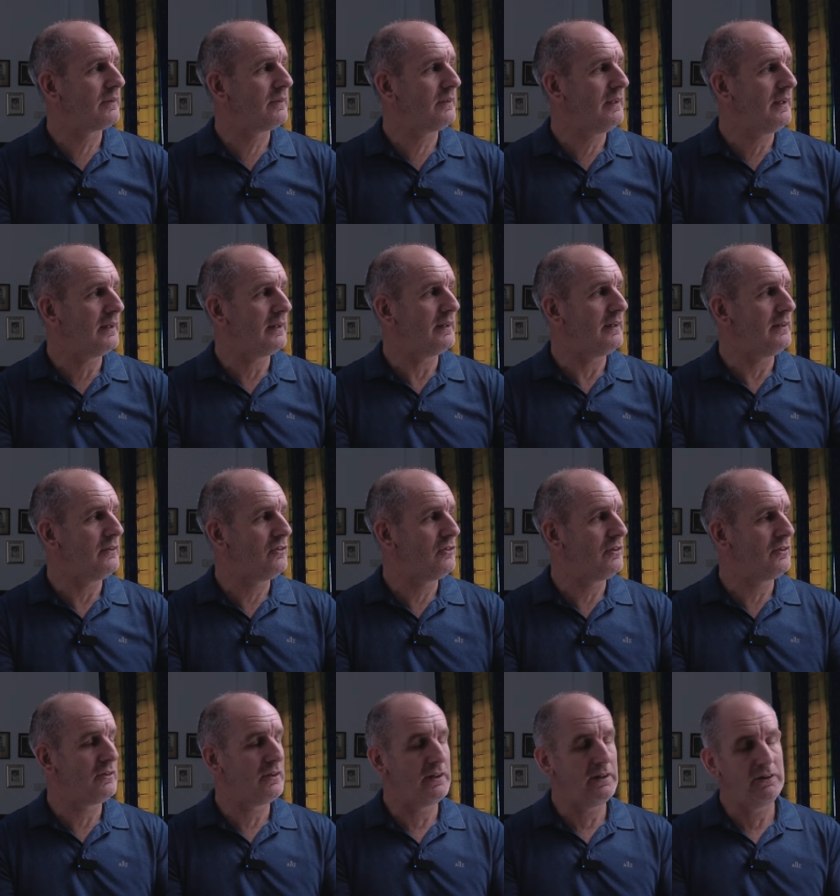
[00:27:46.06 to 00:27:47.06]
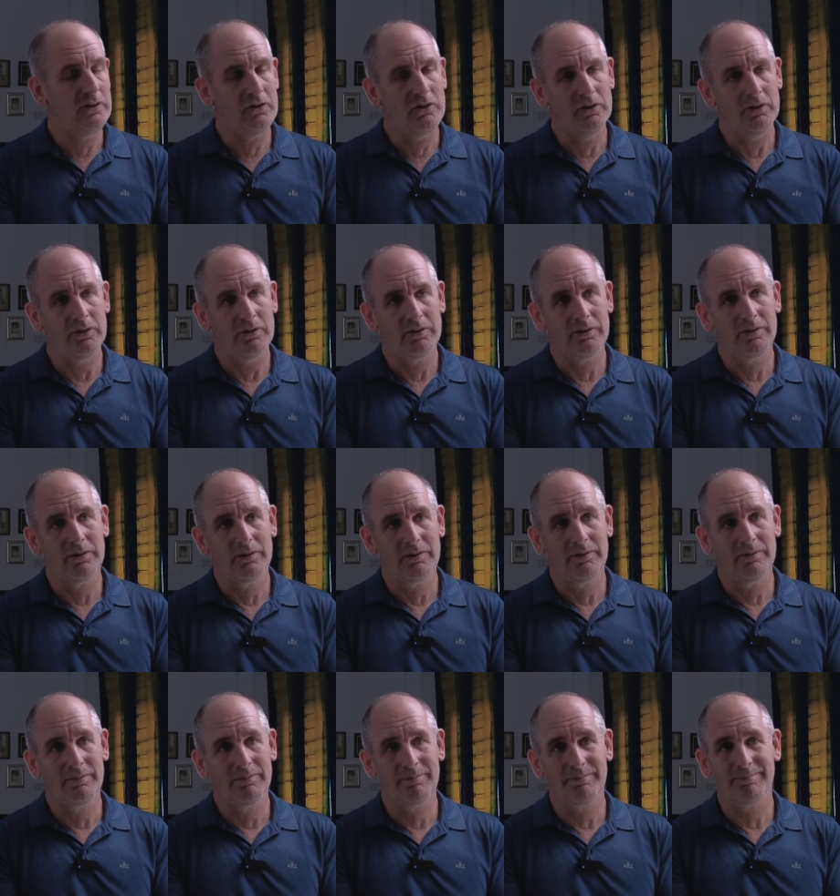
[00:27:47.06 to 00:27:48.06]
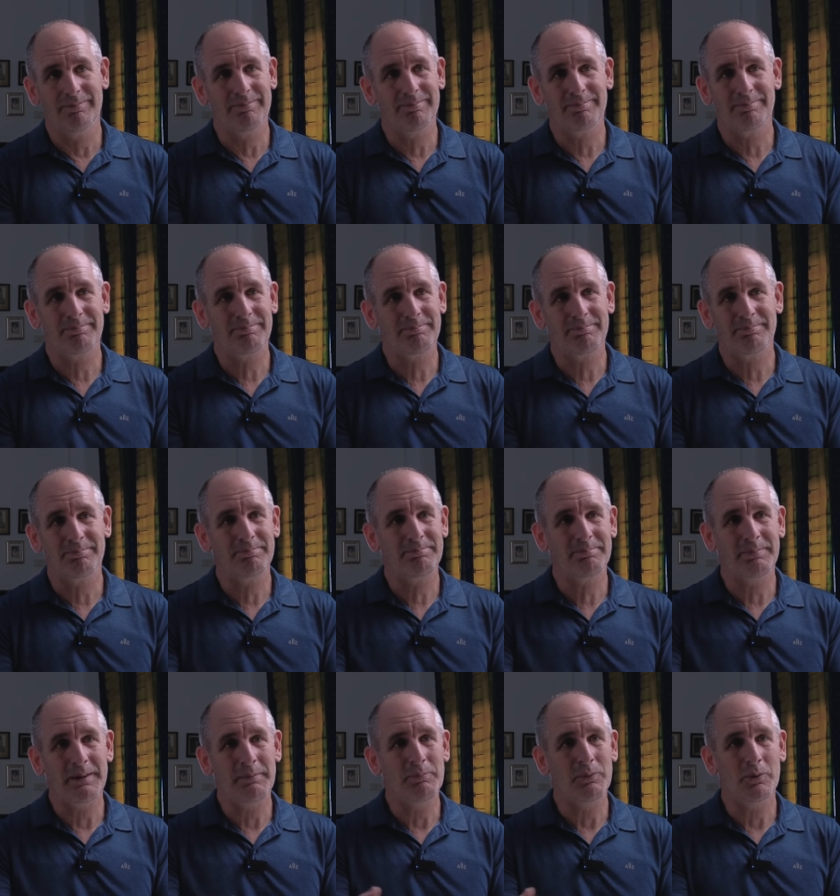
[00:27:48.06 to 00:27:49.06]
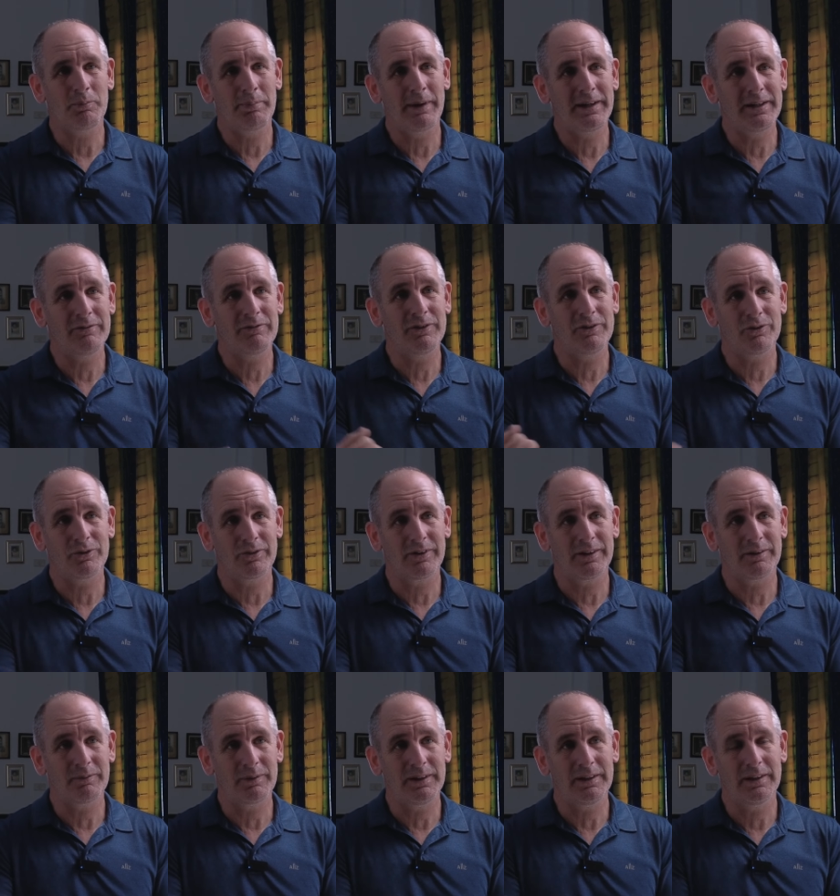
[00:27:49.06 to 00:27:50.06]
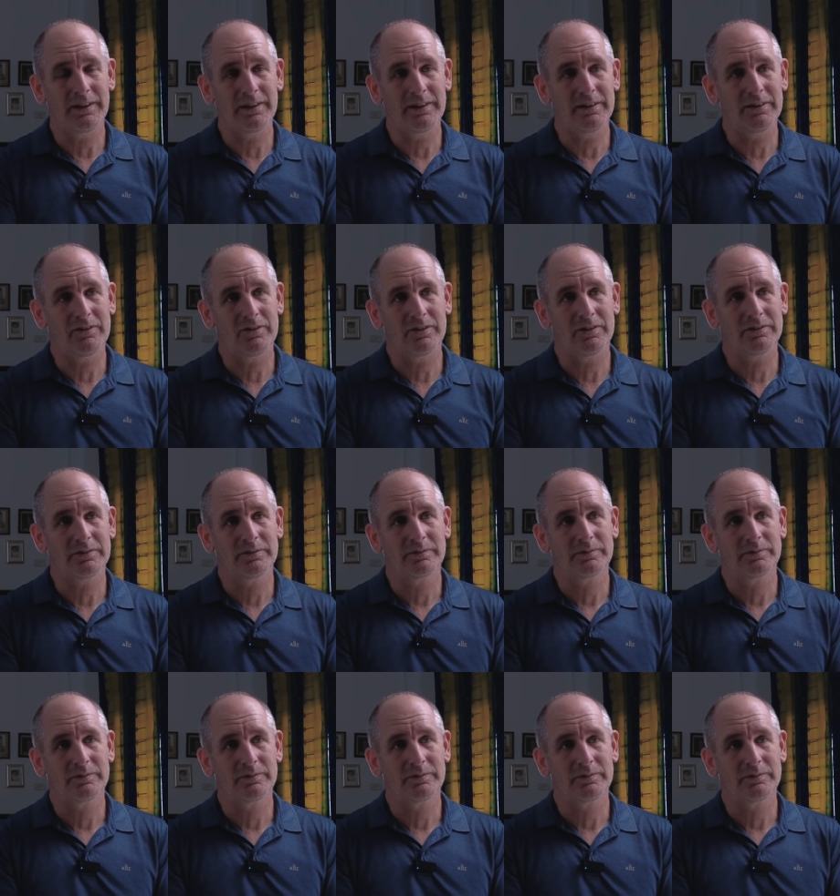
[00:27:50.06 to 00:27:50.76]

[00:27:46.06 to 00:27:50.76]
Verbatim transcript: yeah, it should it should be more beneficial that we get it. So,